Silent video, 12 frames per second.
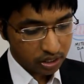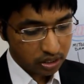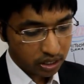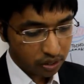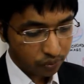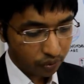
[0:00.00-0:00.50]

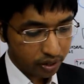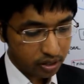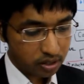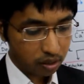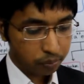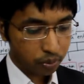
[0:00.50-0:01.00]
Say for
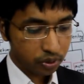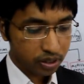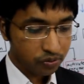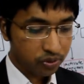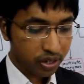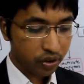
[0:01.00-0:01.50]
example,
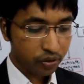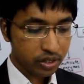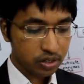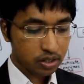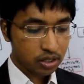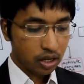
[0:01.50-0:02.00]
if there
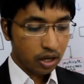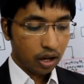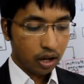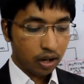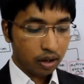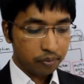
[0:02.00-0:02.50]
is
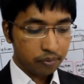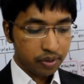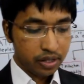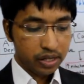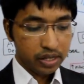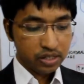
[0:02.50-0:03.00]

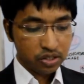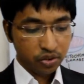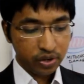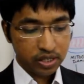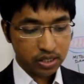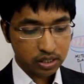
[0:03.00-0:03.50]

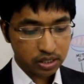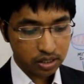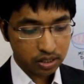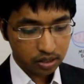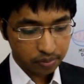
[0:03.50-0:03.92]
increased